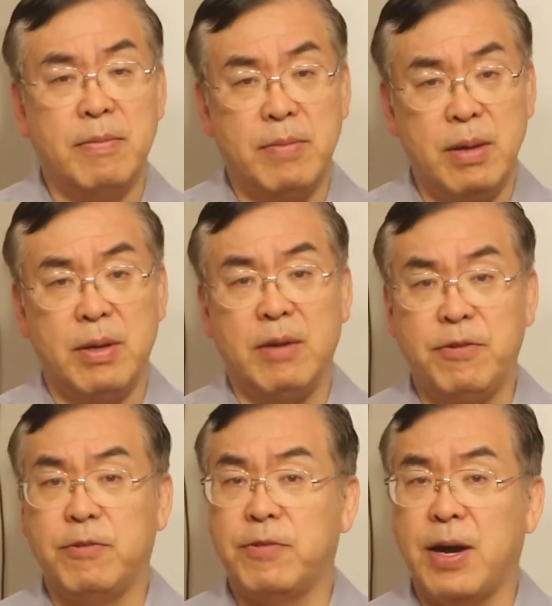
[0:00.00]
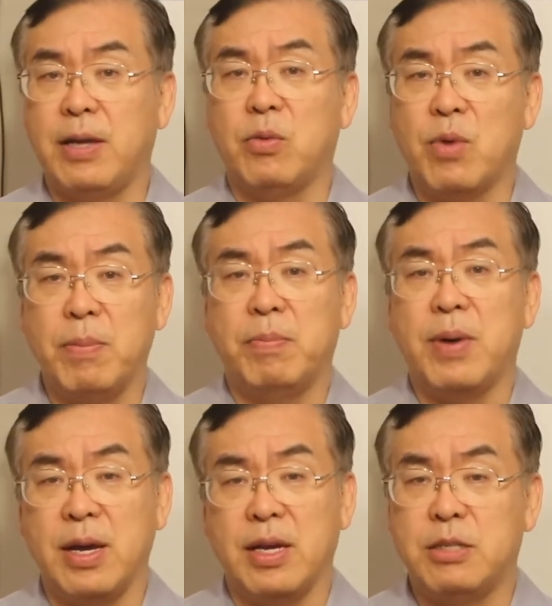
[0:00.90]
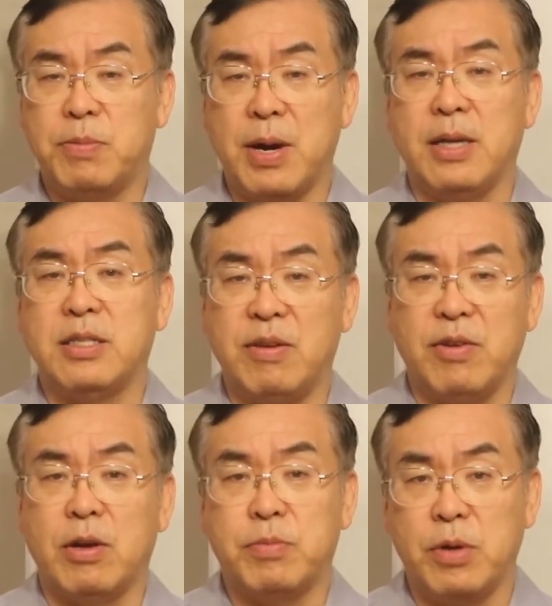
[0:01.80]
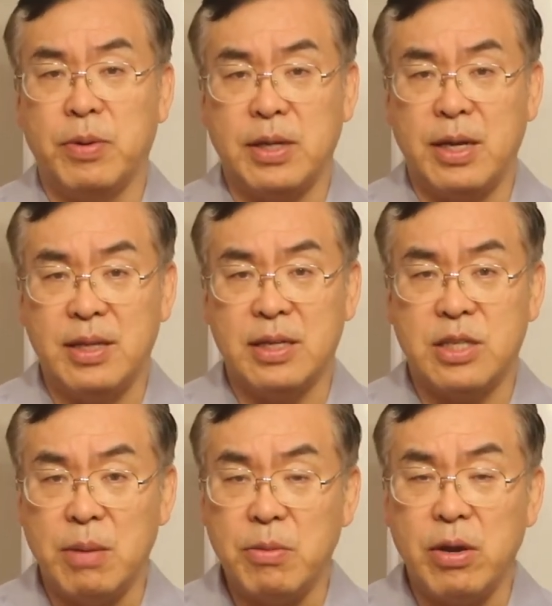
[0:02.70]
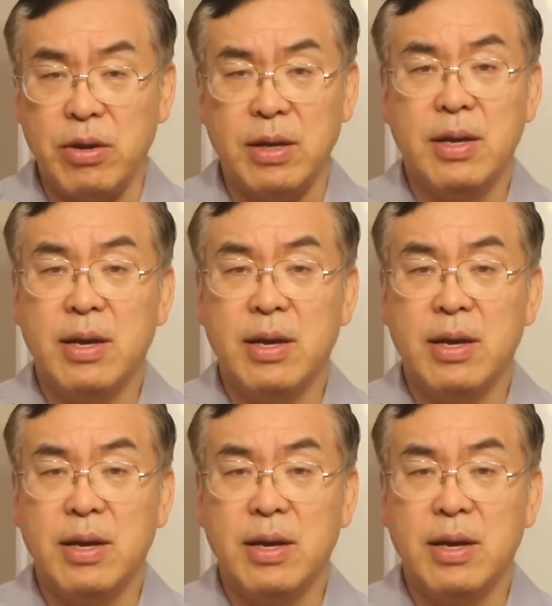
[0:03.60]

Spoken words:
Maybe if you find one buyer is buying several property in the same area,